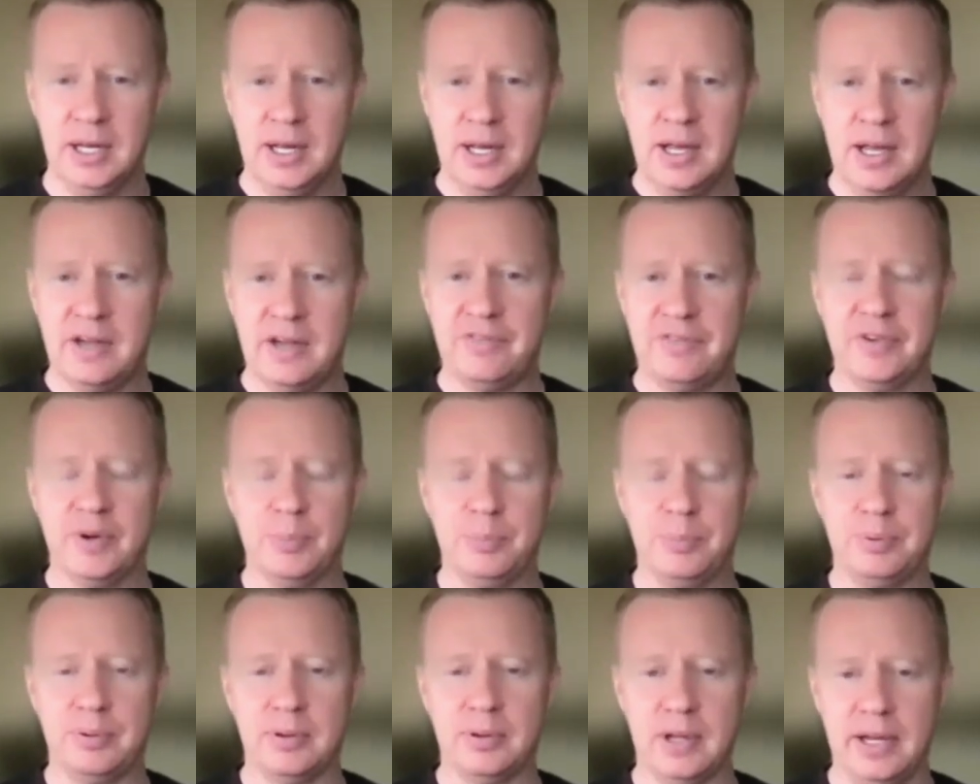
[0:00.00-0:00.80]
If a
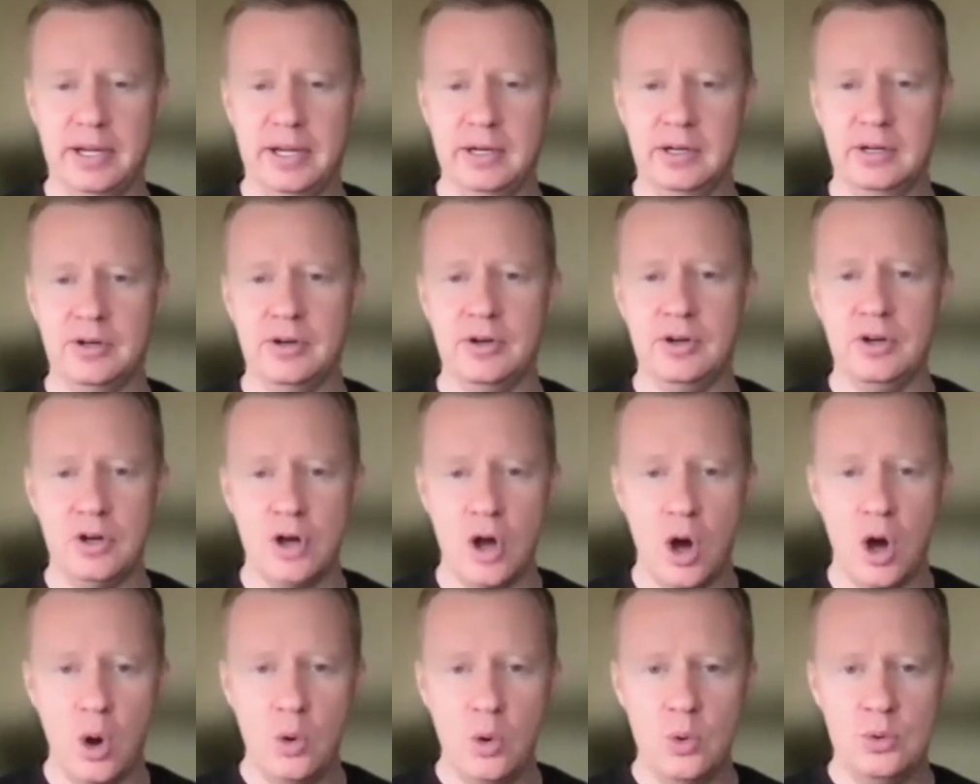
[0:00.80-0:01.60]
player
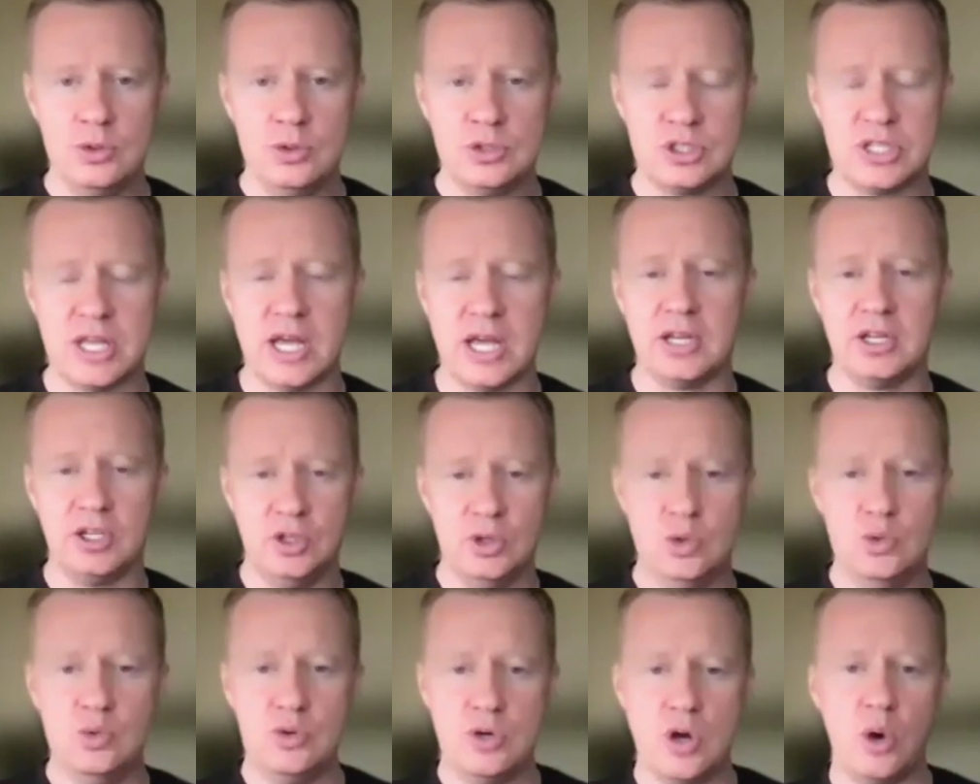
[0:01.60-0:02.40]
knows that
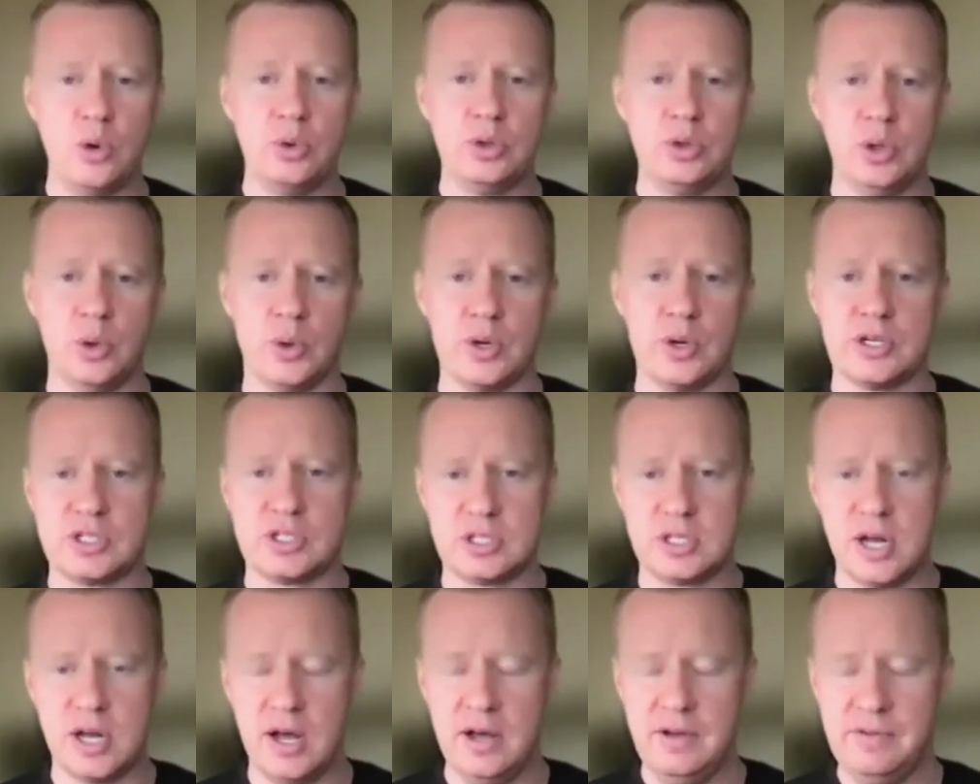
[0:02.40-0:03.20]
you know your
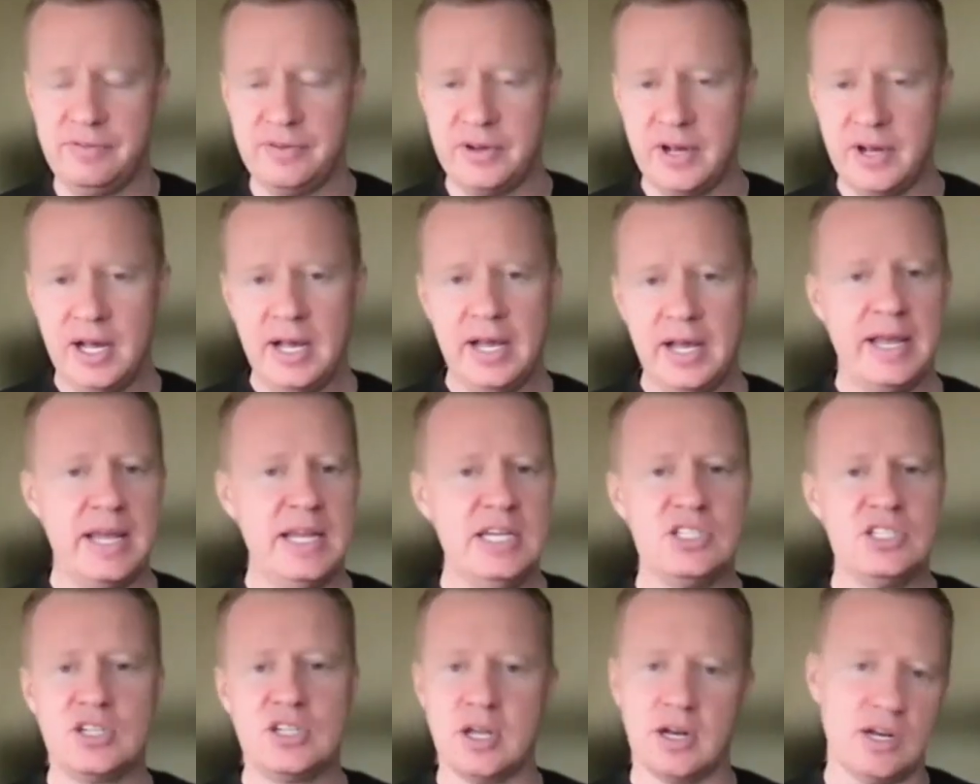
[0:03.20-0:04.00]
stuff,
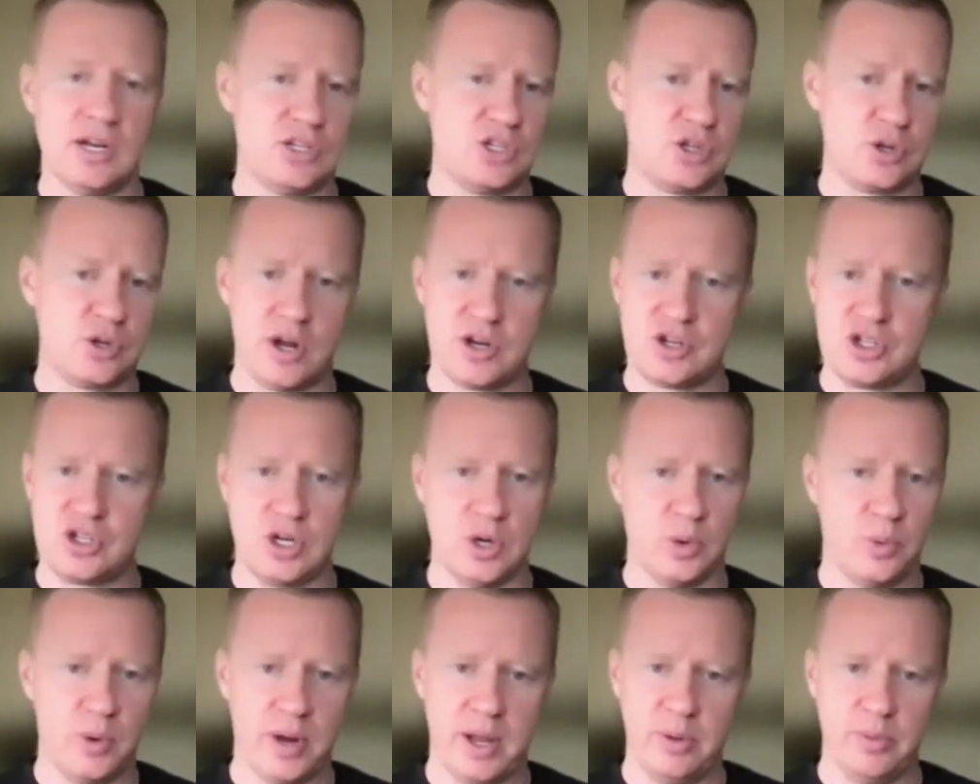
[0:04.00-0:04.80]
he's going to trust you
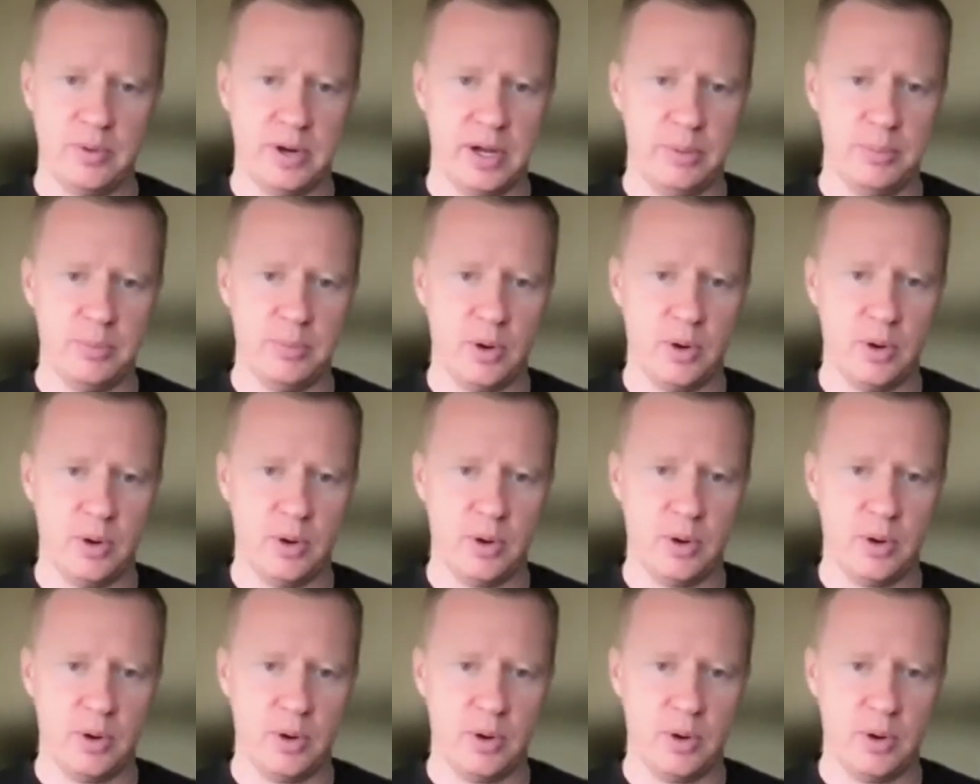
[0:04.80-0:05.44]
way, way more.